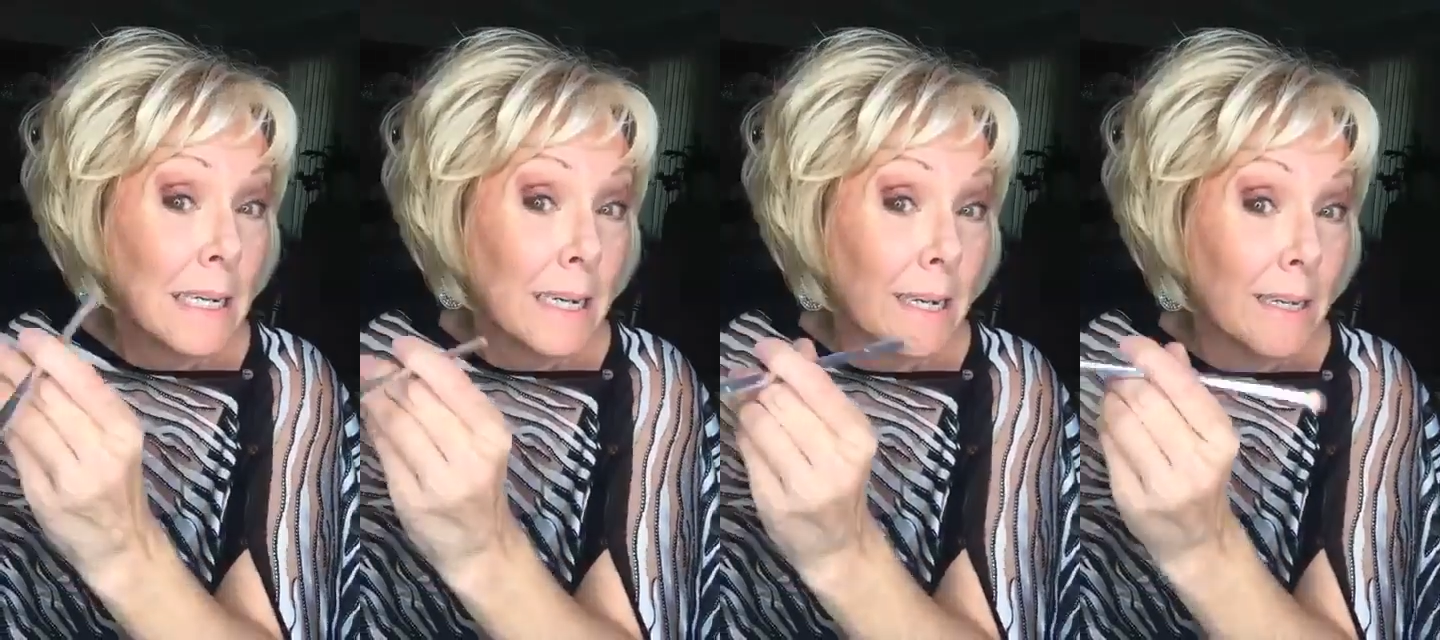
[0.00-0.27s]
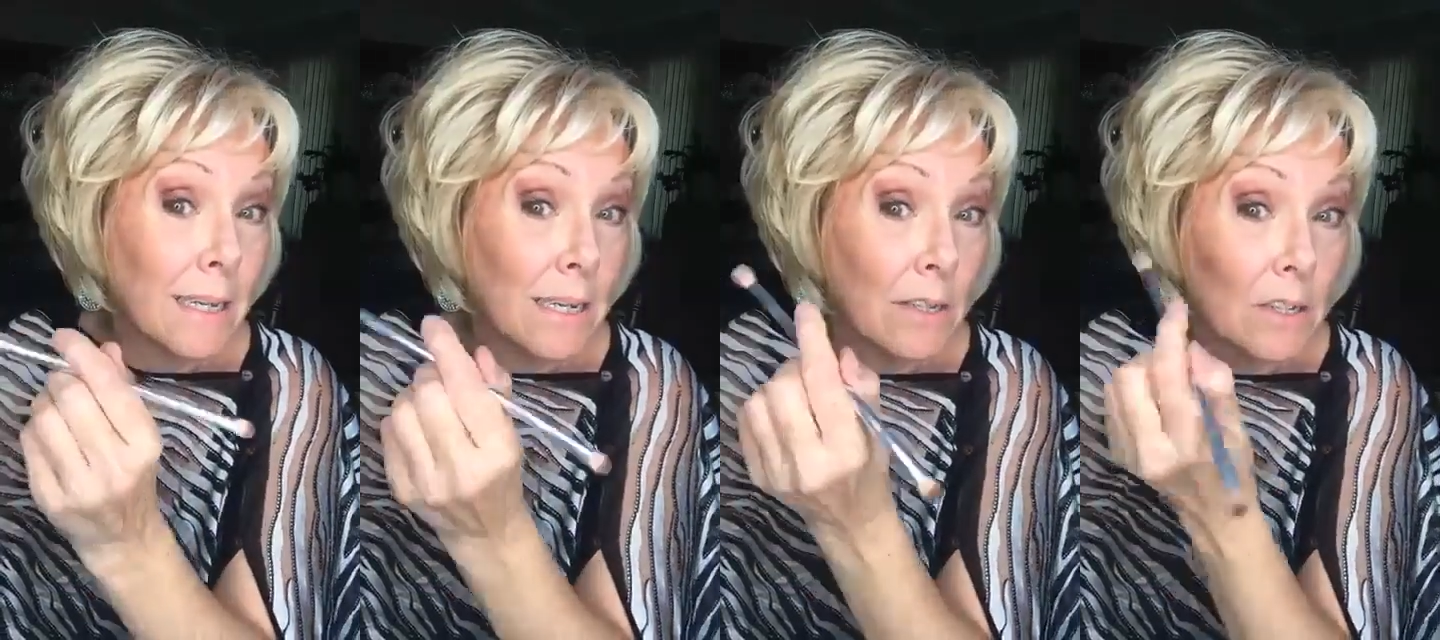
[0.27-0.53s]

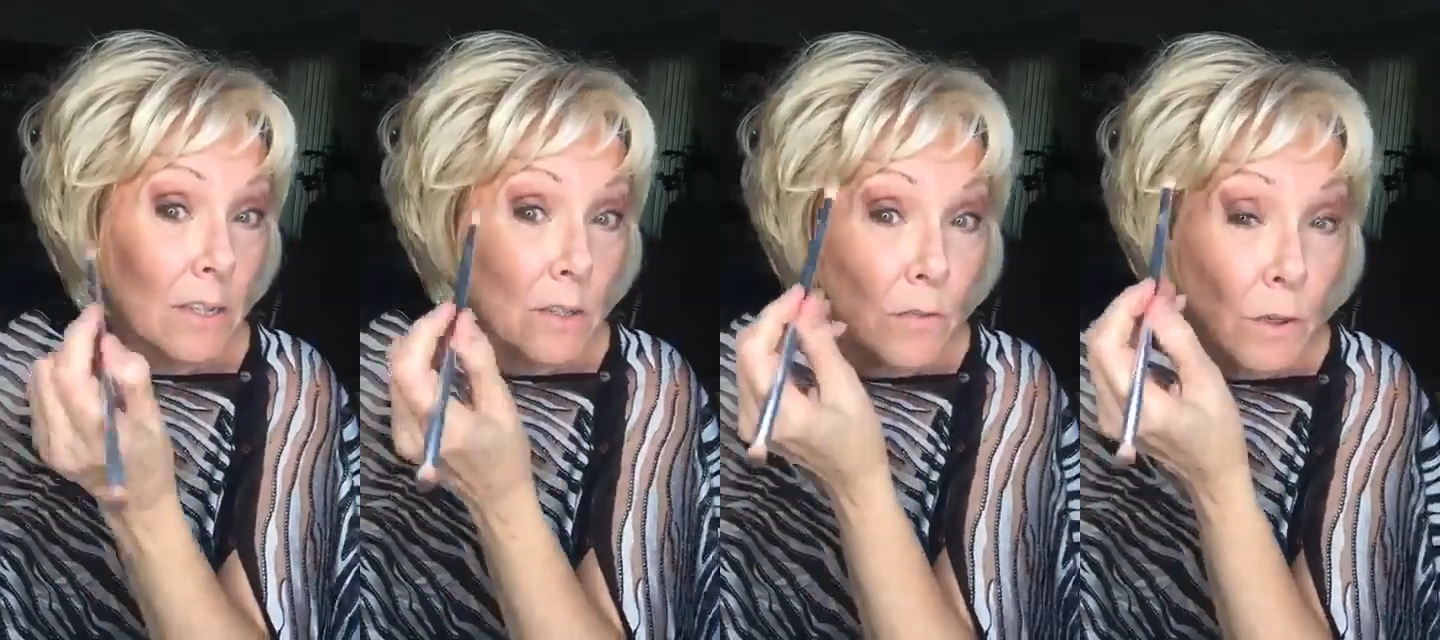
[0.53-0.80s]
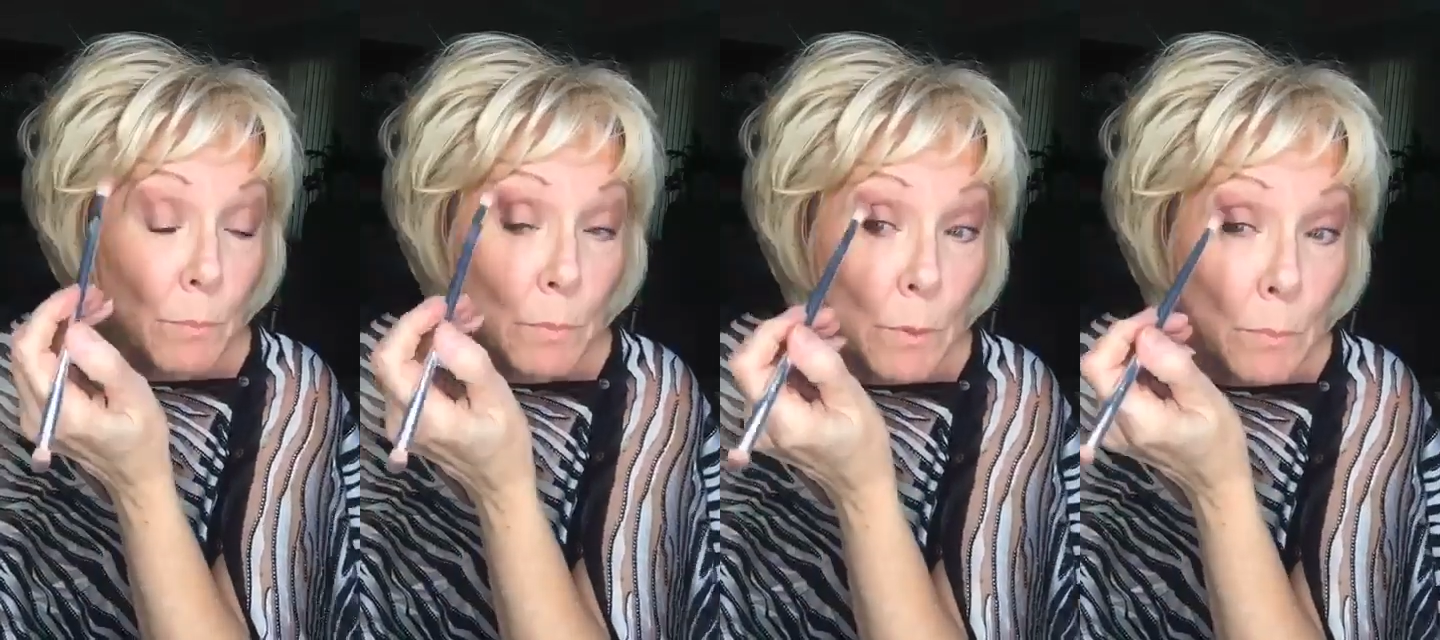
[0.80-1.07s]
And then just
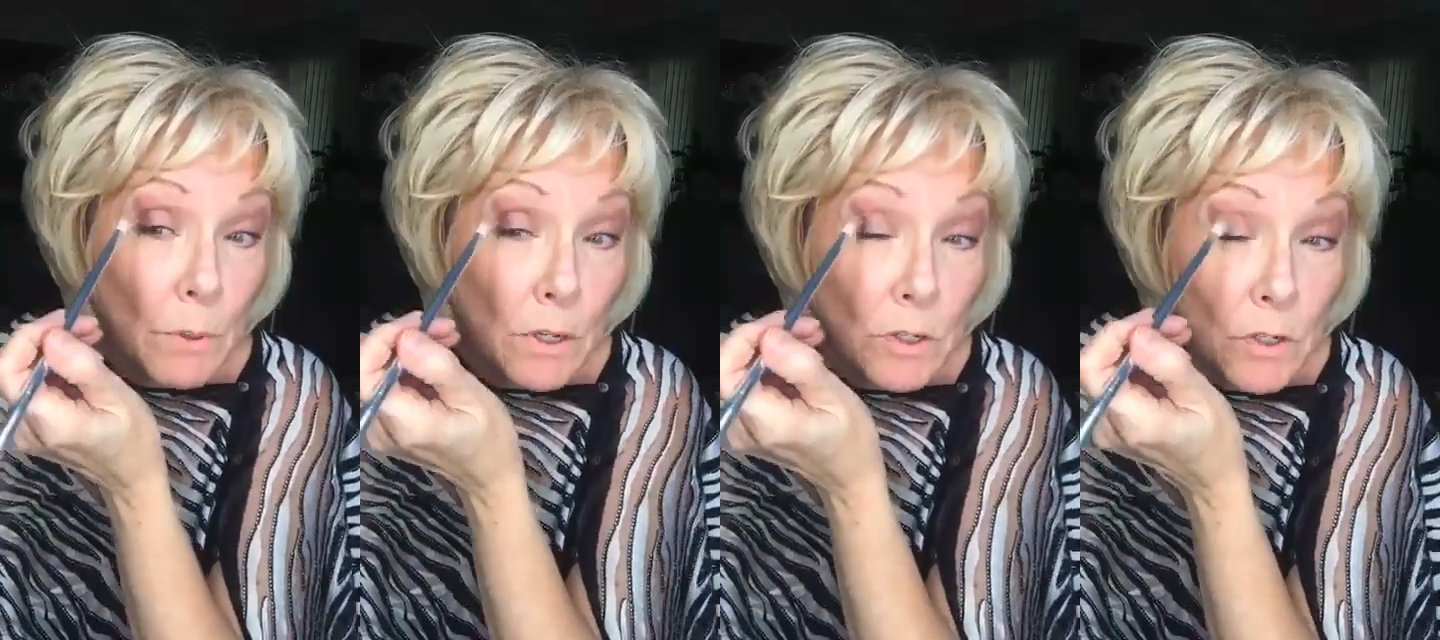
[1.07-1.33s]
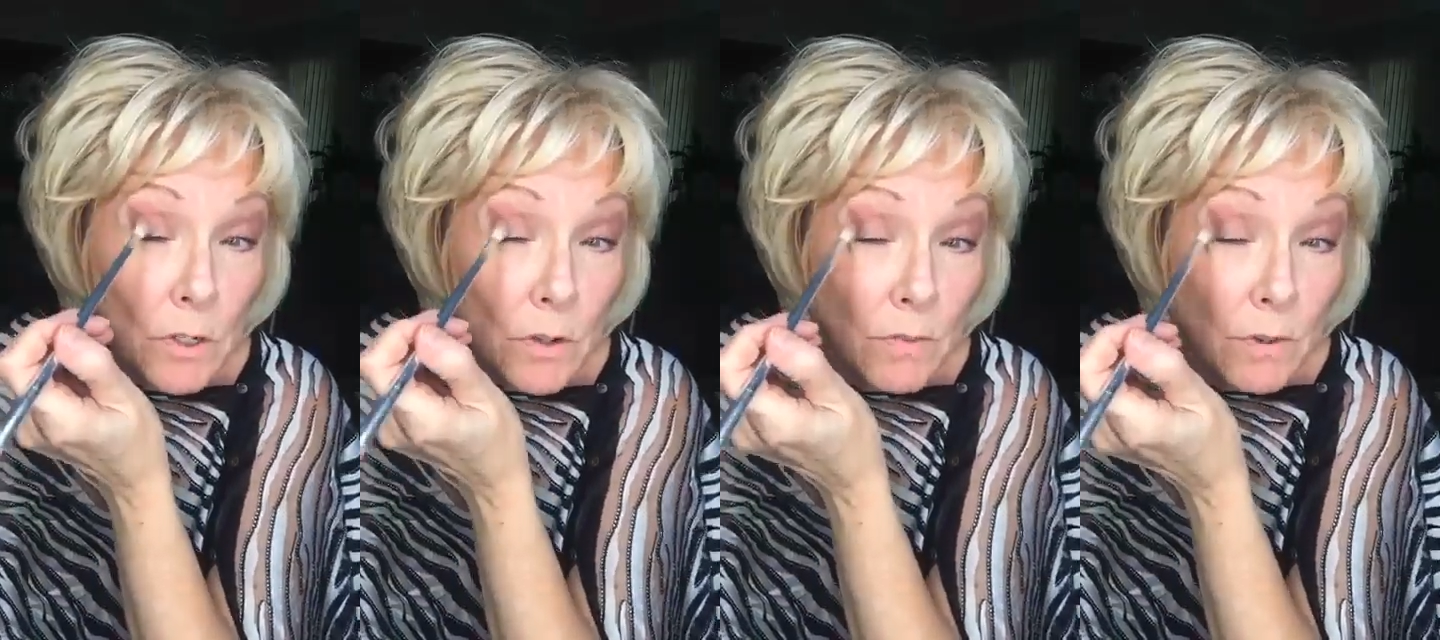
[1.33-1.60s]
flip your
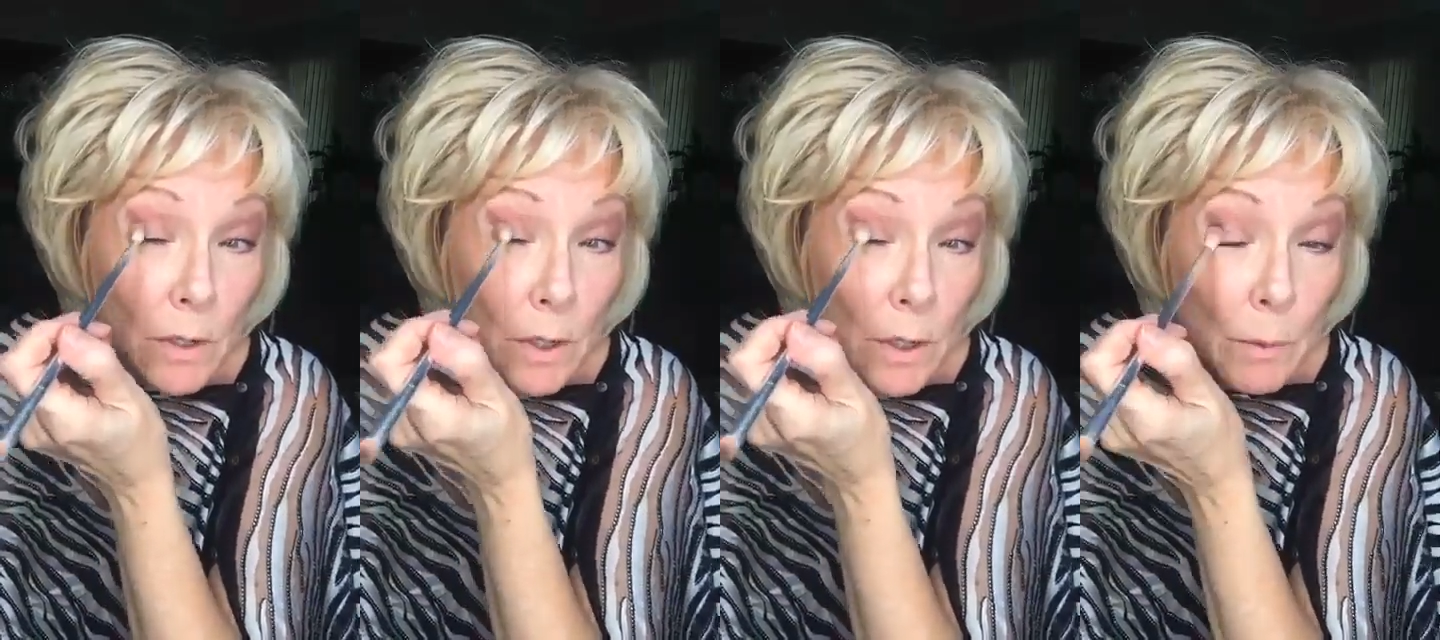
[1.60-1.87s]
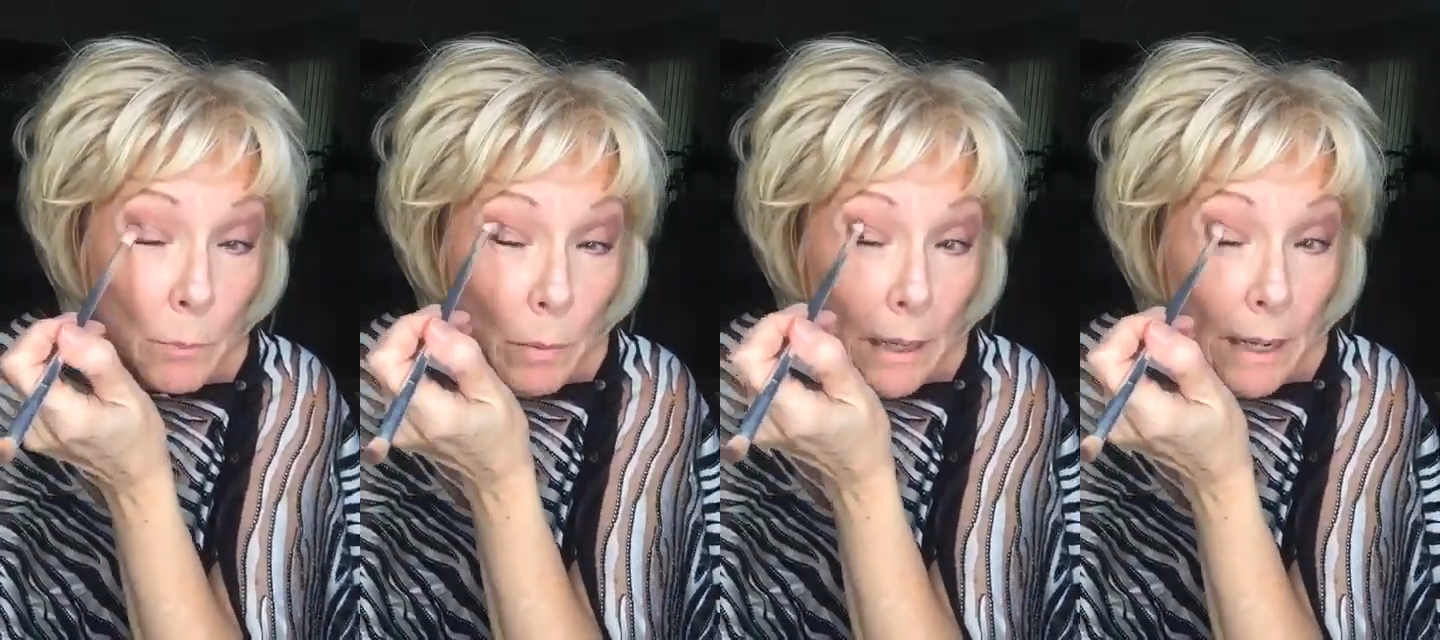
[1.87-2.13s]
brush over
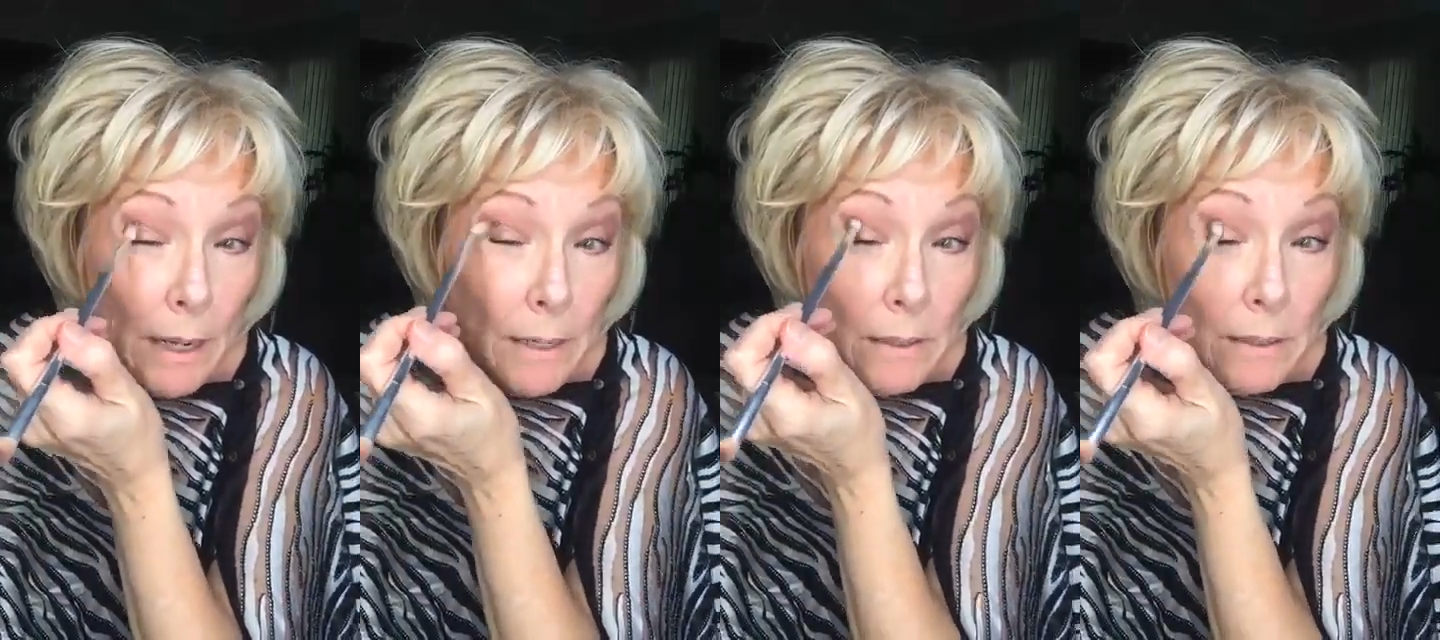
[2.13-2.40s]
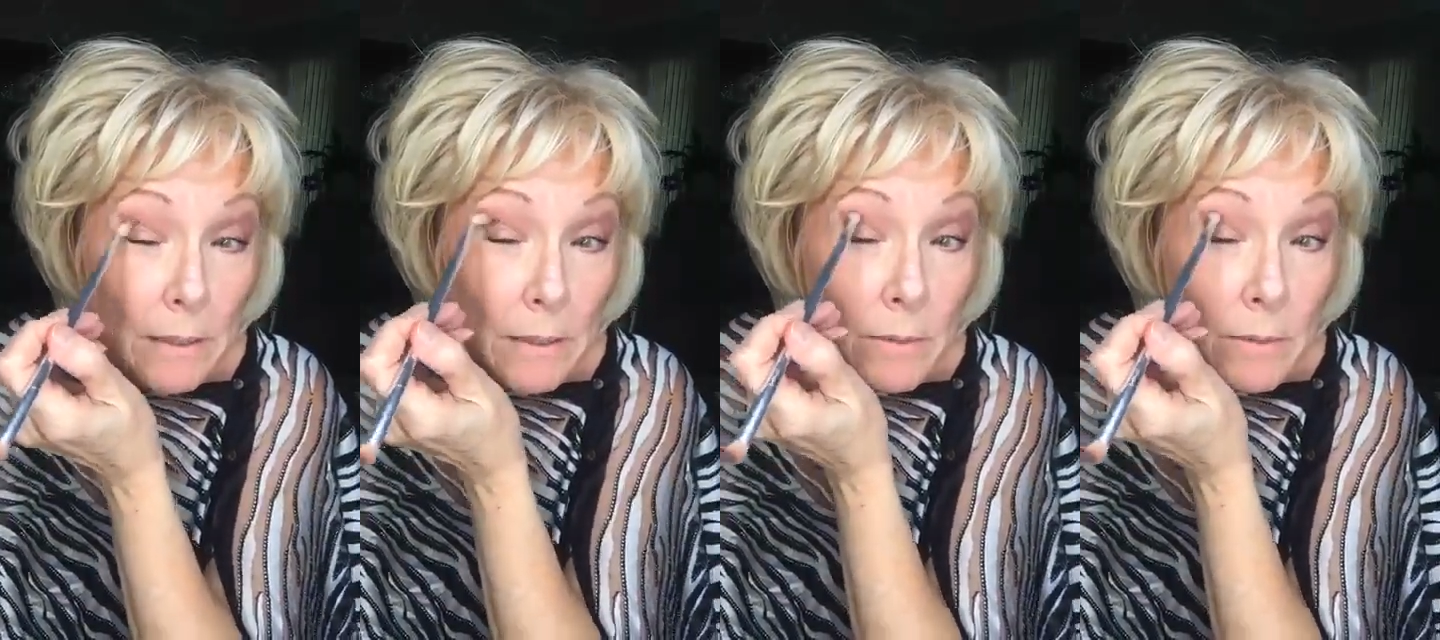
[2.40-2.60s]
and blend.